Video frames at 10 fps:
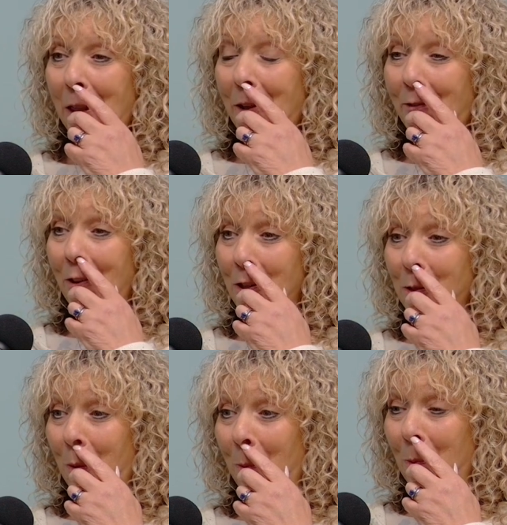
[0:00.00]
The
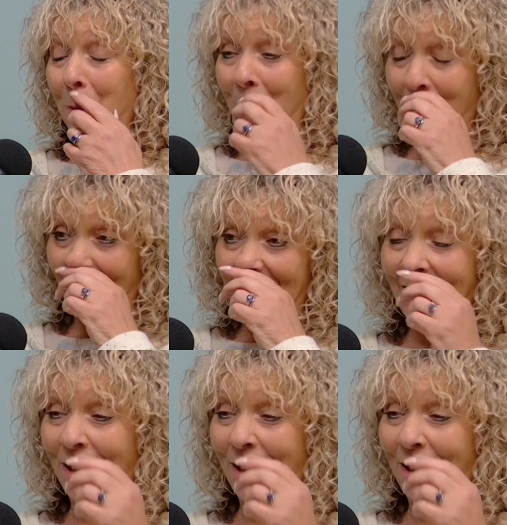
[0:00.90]
first one was really